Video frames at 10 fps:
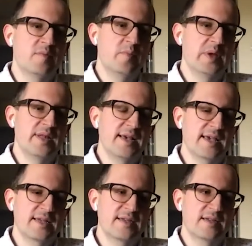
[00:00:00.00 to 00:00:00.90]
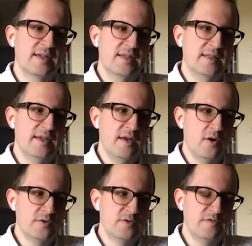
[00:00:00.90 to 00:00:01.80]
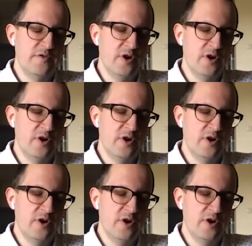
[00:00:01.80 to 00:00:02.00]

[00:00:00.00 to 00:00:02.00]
but like they're also